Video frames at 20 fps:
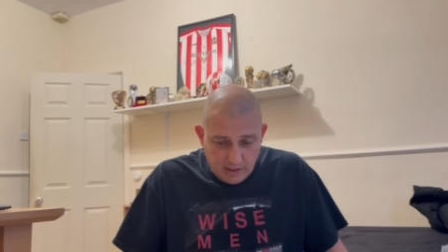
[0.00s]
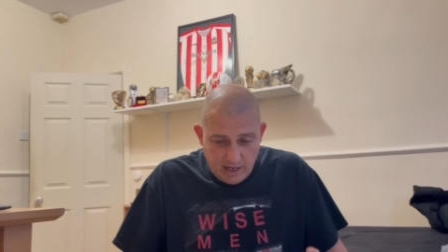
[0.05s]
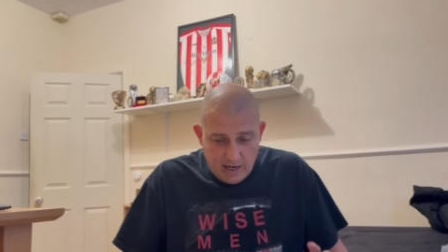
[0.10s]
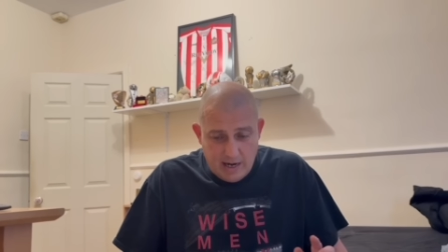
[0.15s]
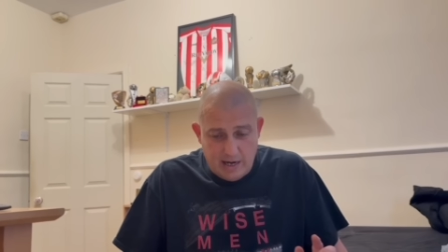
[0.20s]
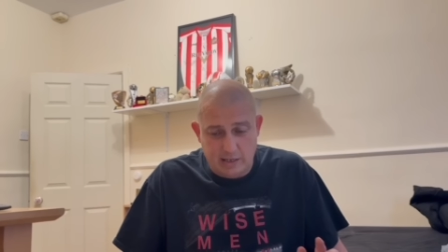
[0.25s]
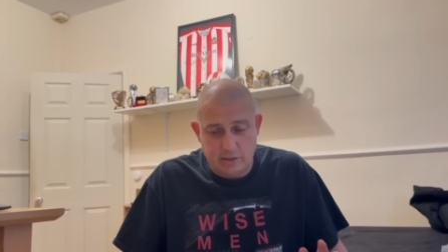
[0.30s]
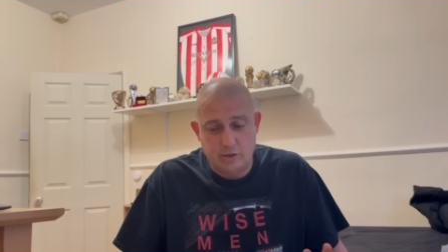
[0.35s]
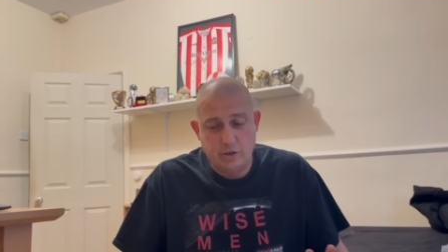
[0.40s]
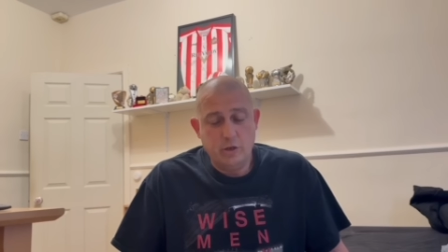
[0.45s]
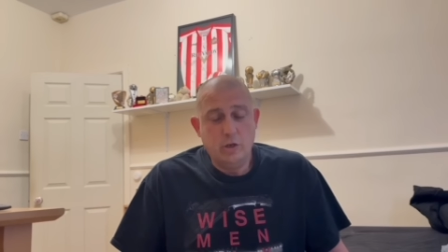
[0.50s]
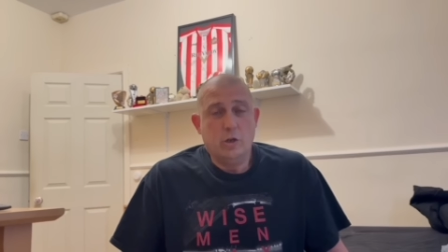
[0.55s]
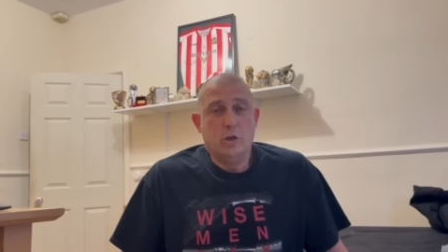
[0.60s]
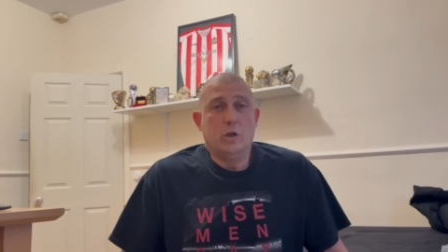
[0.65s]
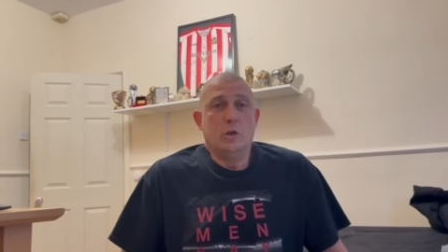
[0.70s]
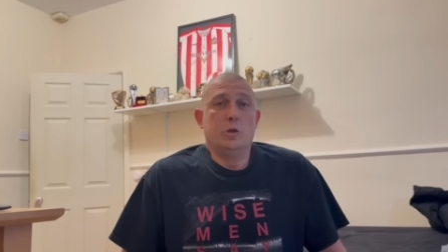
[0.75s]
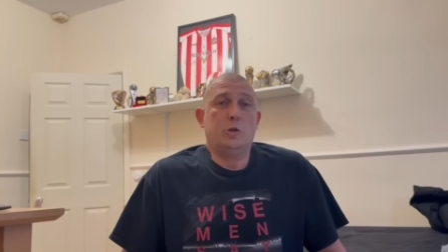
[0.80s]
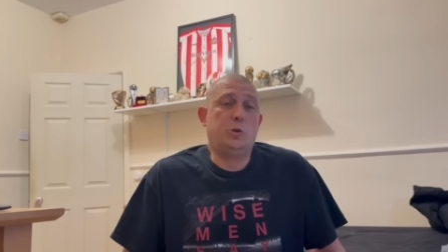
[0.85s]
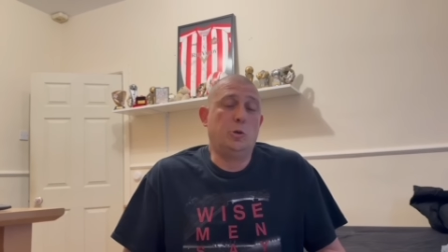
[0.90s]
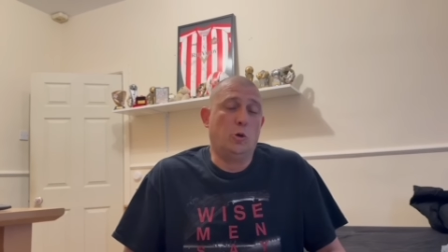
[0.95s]
And
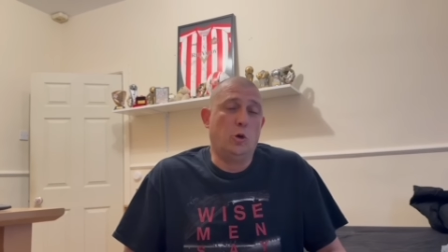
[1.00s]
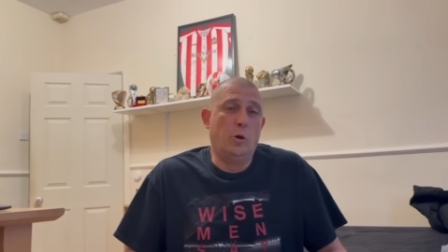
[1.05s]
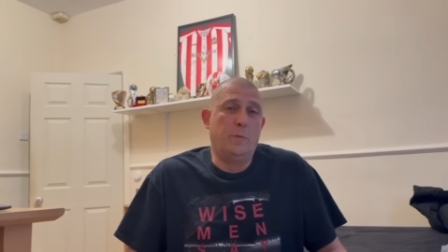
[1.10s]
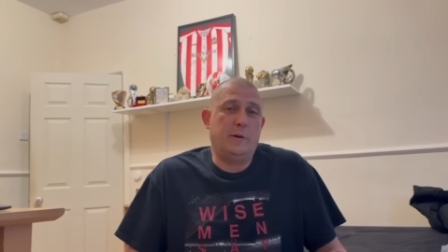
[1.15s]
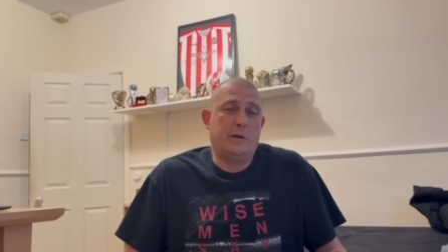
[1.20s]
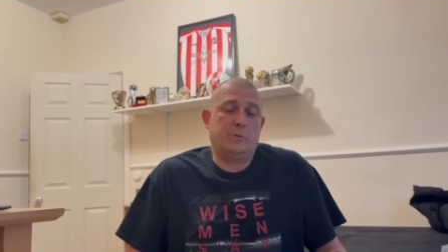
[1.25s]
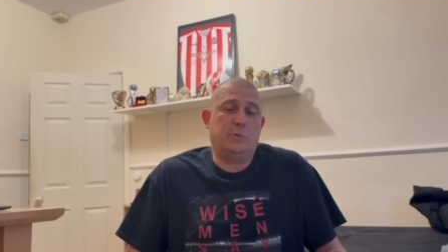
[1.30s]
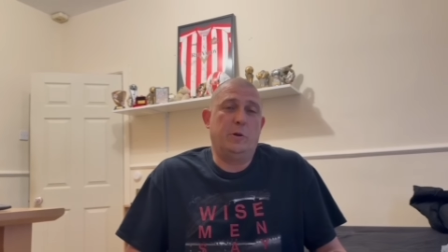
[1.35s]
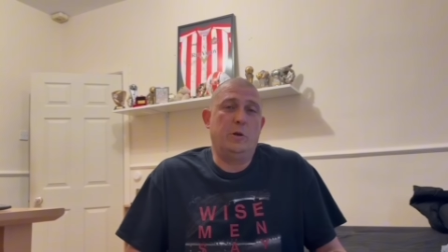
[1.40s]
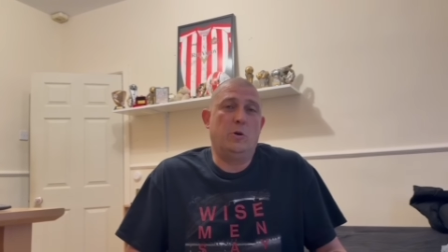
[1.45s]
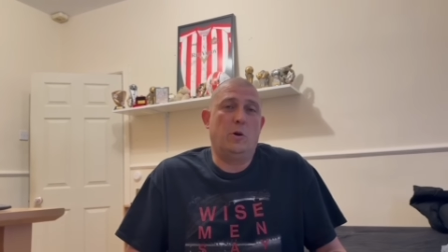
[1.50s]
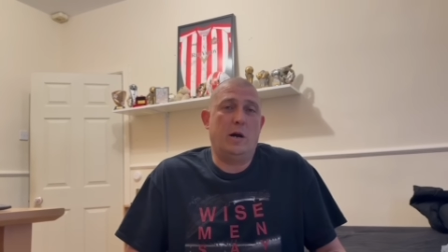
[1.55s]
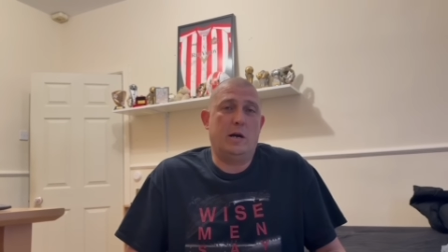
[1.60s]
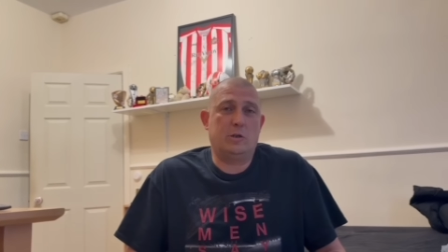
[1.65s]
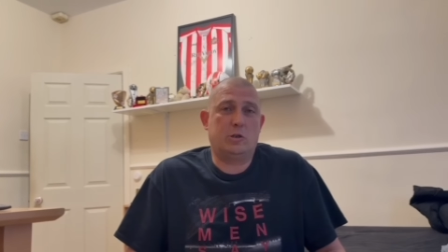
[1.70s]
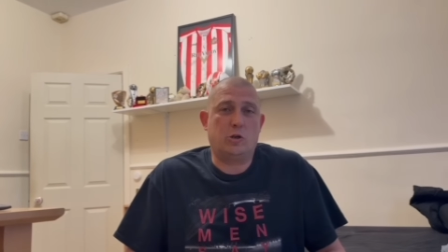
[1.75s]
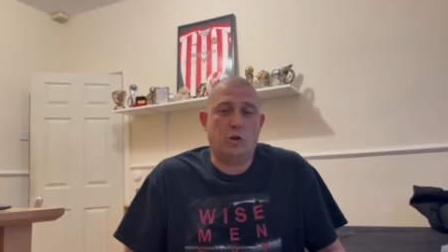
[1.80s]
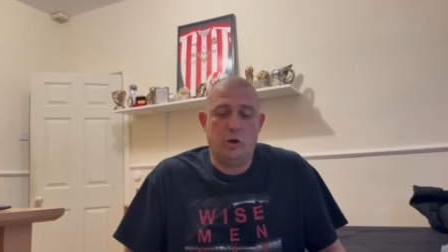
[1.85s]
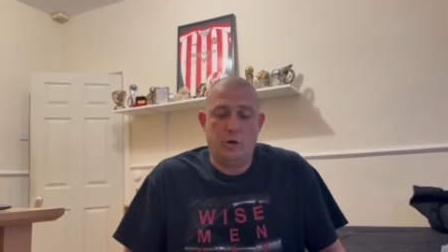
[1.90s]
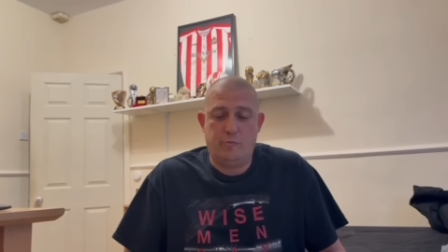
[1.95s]
Job, as we know,
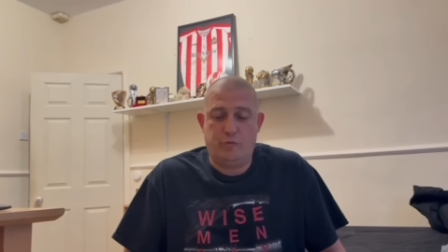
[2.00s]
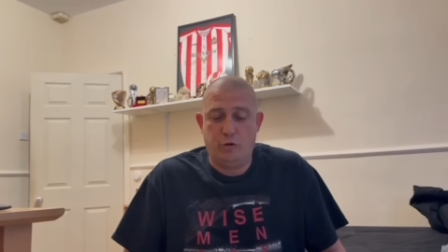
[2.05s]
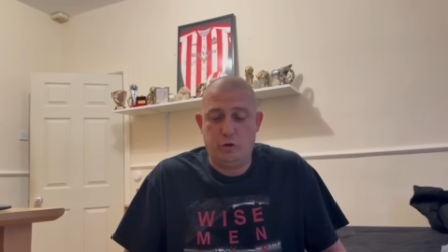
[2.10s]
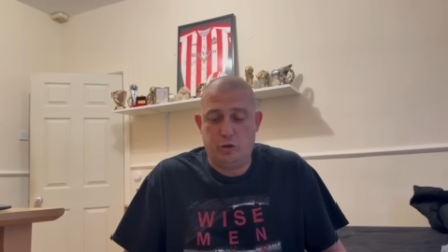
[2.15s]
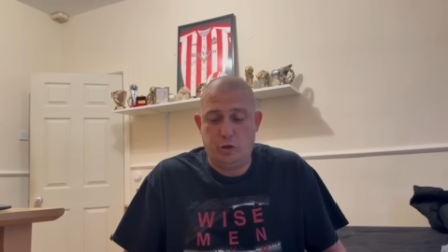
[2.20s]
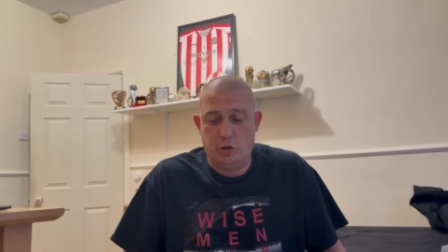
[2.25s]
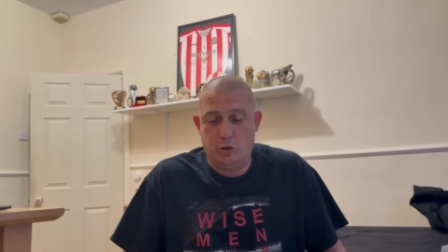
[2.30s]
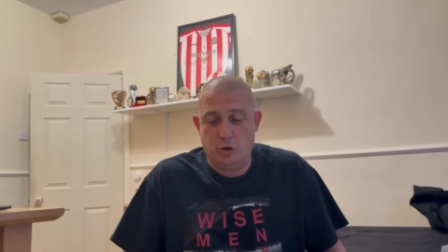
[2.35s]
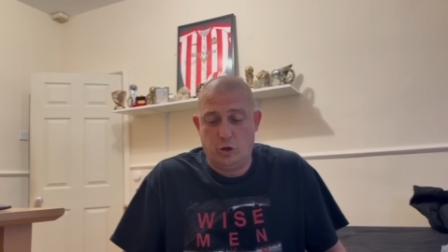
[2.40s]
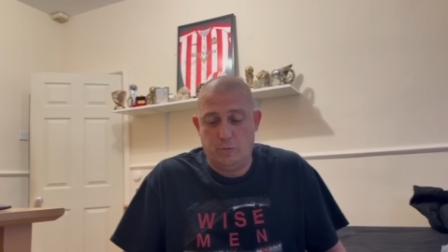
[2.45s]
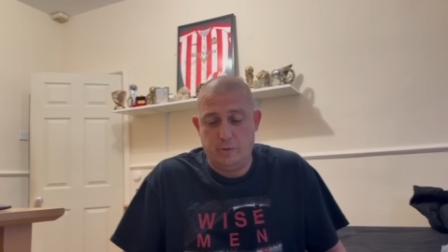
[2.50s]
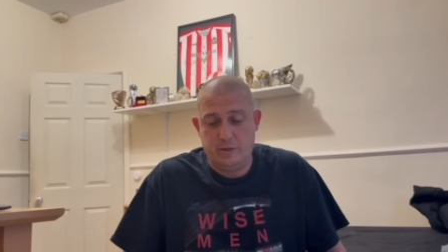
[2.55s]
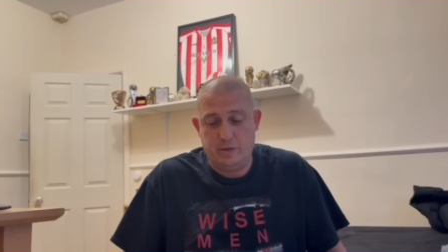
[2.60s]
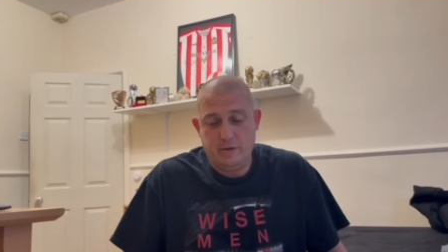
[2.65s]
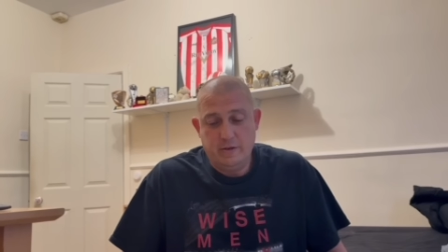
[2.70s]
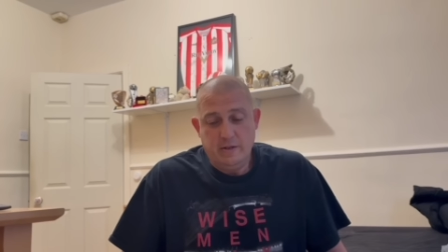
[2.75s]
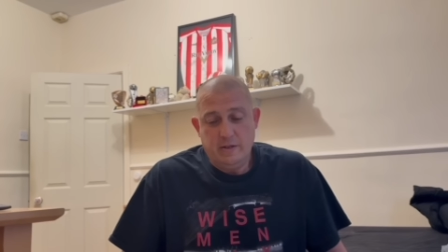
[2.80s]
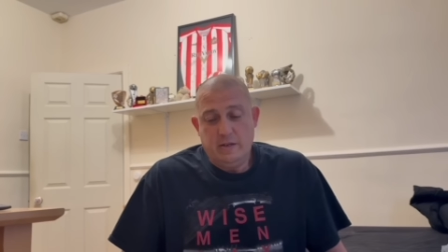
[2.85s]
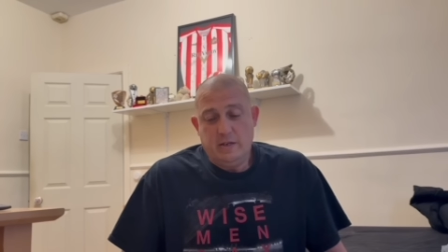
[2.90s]
has gone to Borussia Dortmund.